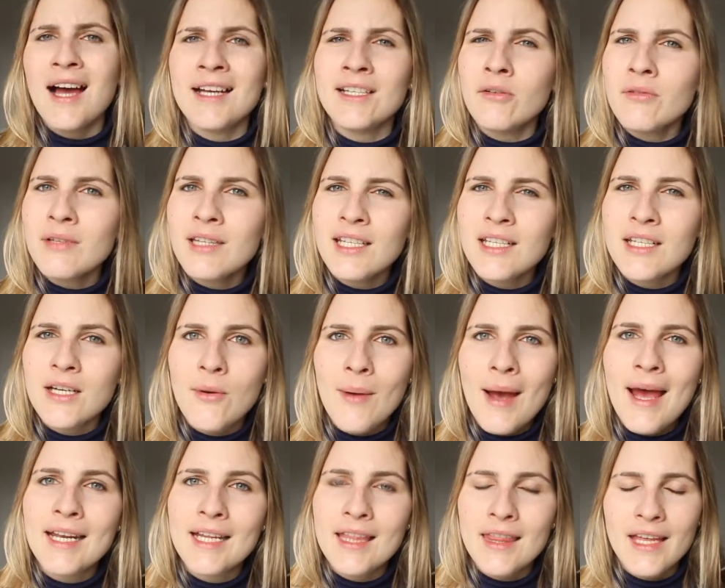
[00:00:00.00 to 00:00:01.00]
I don't really know
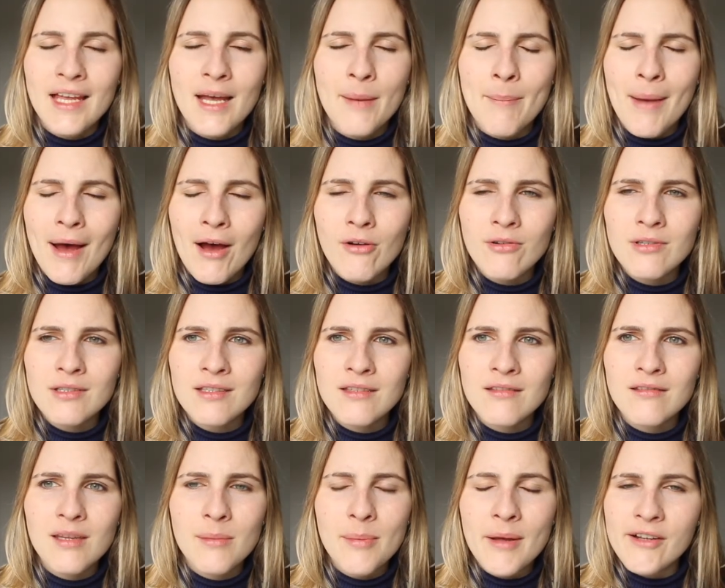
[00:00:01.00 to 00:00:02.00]
anything about
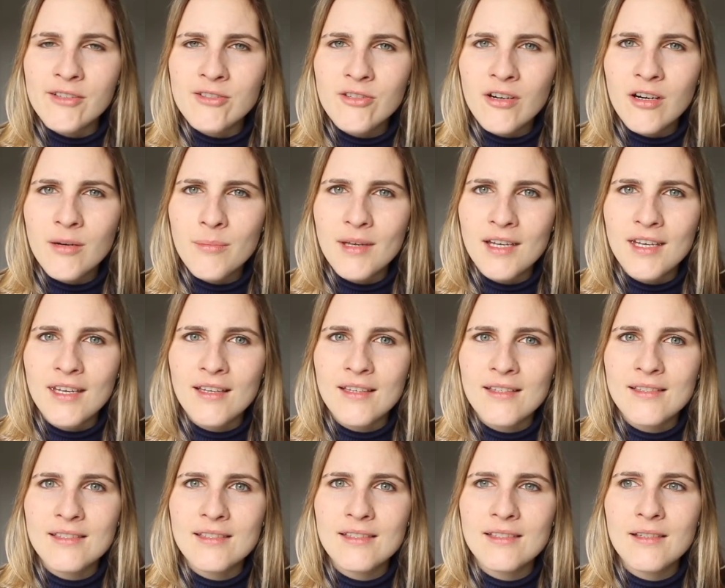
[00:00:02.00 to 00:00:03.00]
The Bell Jar
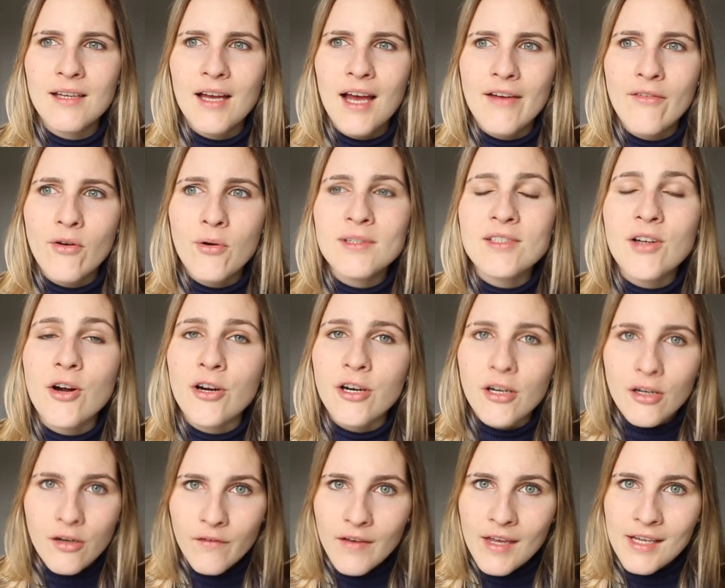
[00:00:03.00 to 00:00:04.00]
because I've always
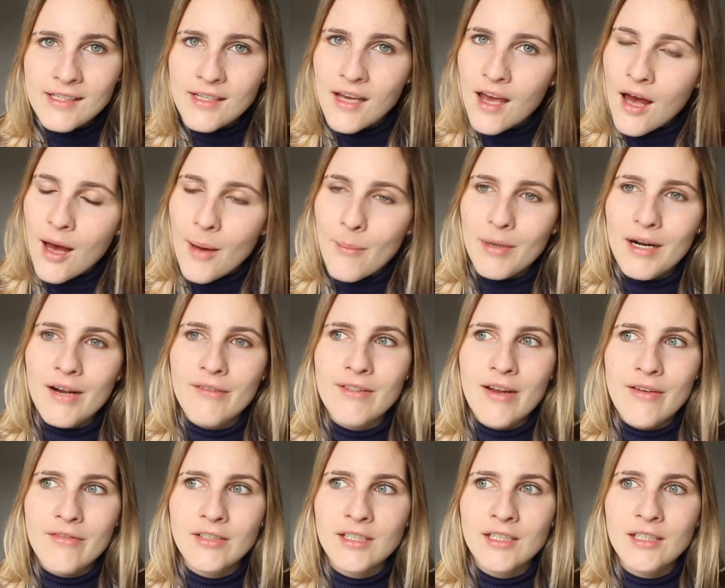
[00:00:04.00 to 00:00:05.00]
heard of it, but I've
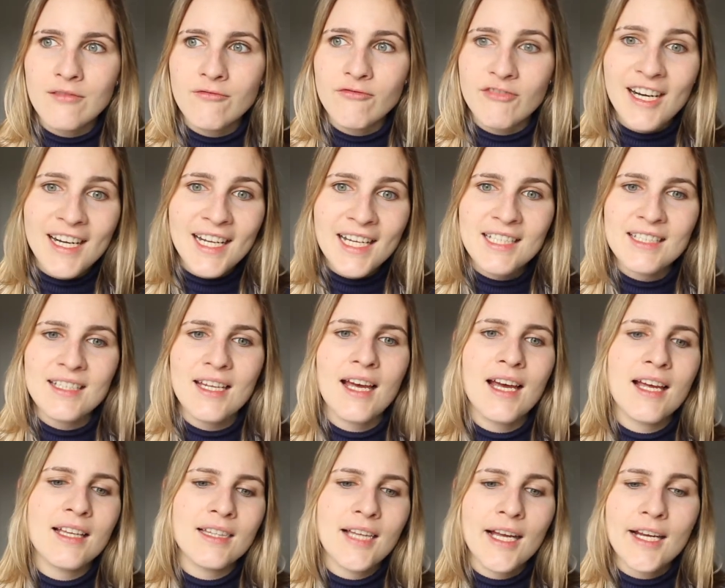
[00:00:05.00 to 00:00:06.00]
never read it
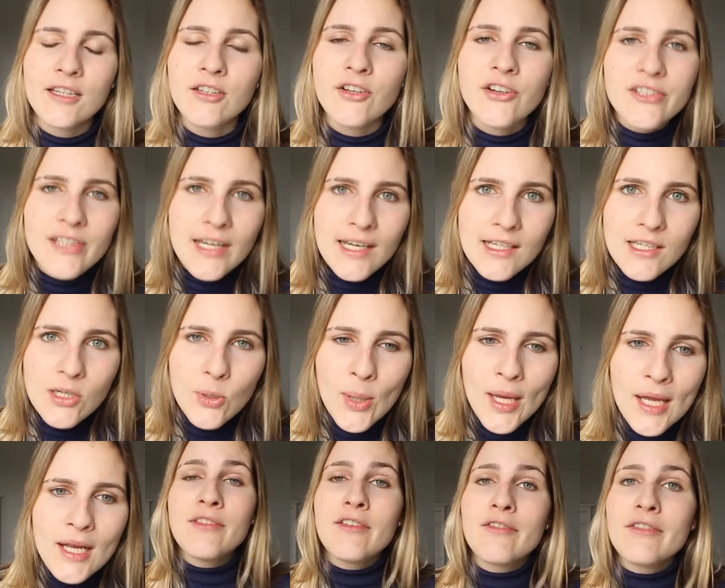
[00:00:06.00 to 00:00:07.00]
and, like, looked into
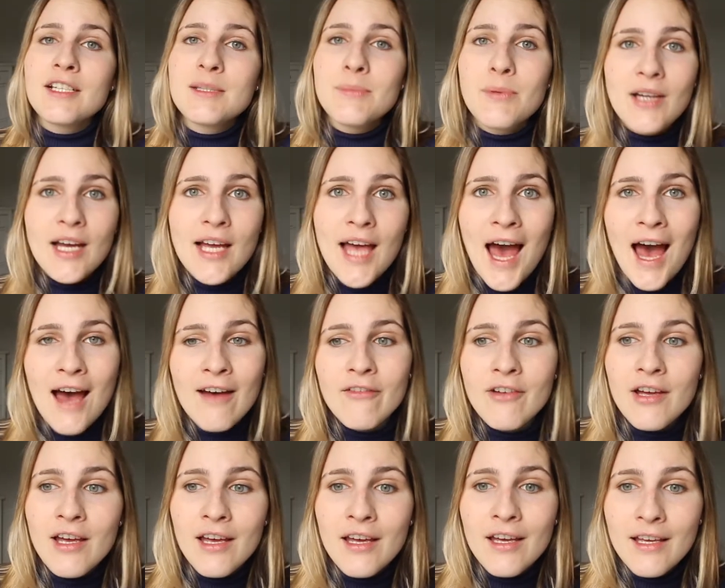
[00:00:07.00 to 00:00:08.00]
it. The first book I have
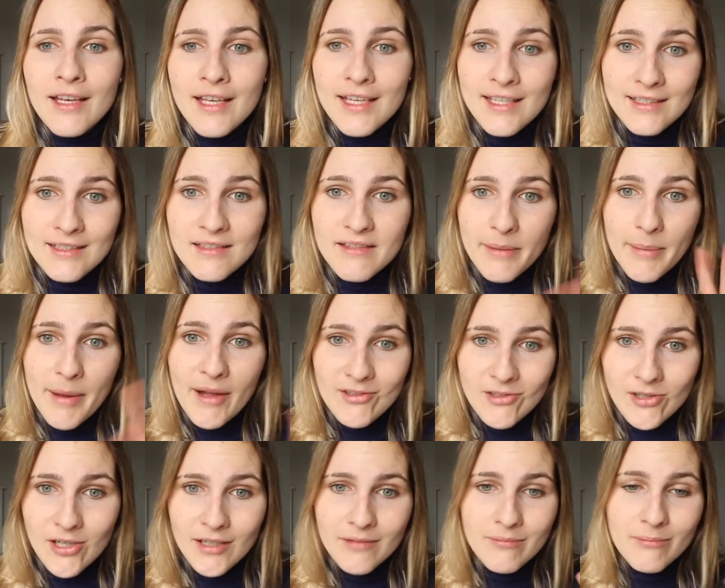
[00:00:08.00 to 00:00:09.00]
is The Bell
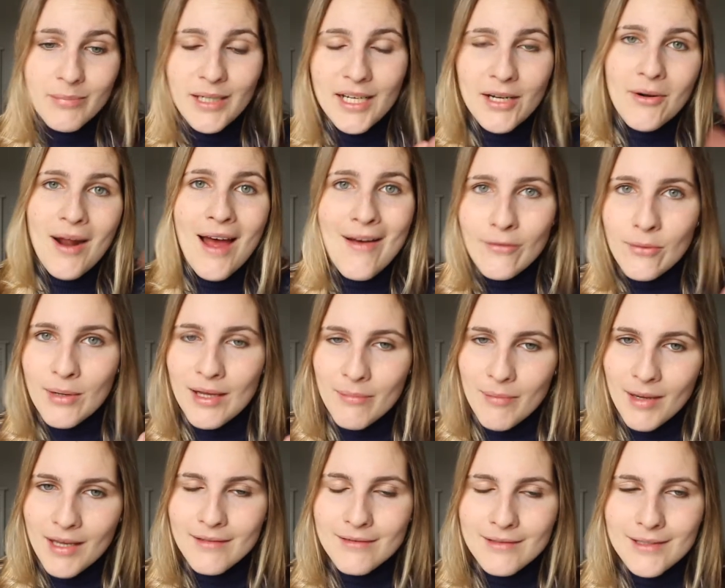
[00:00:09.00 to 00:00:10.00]
Jar, but I don't have it with
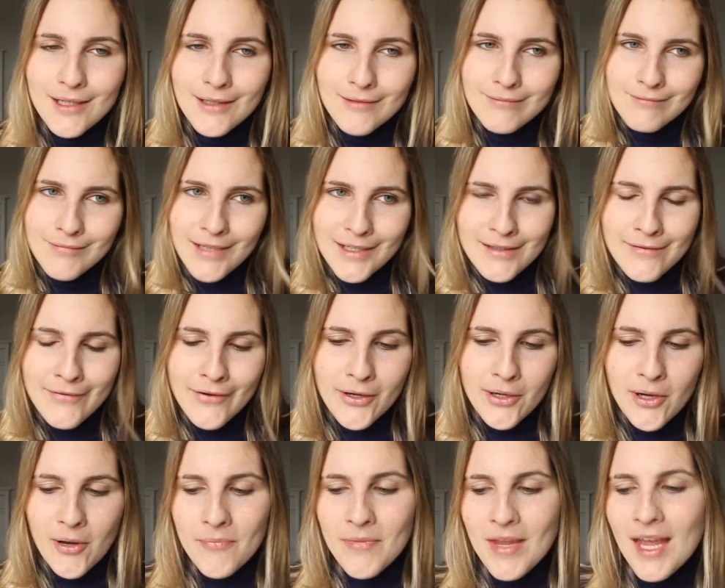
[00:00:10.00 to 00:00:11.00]
me, so there's a
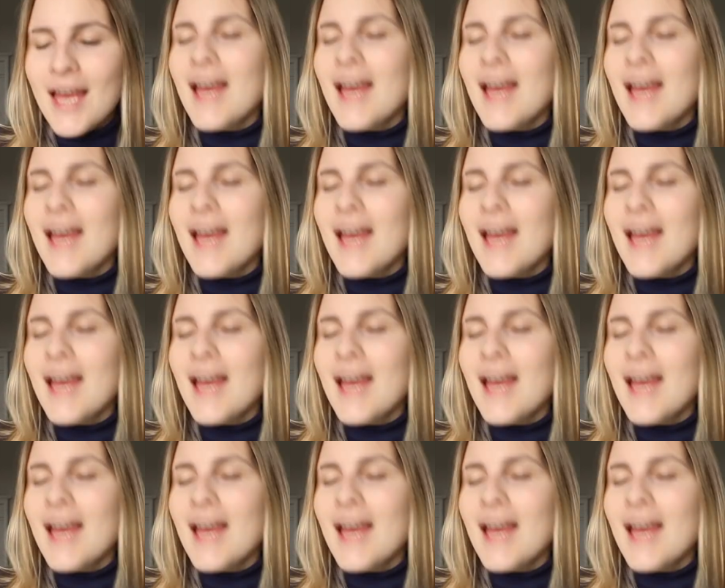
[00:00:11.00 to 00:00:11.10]
photo.